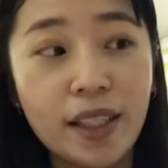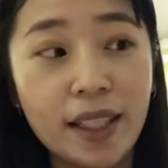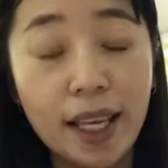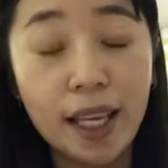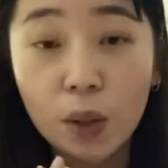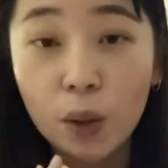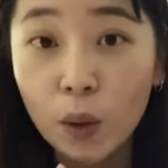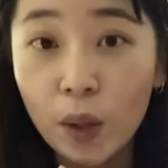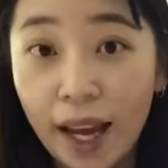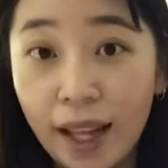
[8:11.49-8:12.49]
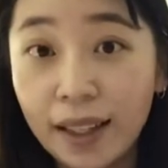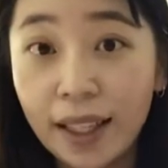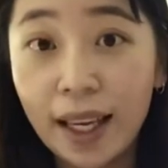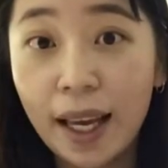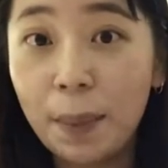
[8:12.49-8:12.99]
the Eco
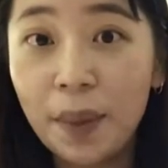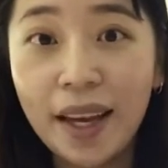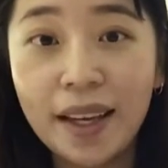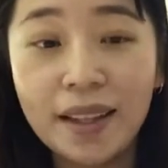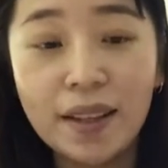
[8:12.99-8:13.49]
Hankie campaign.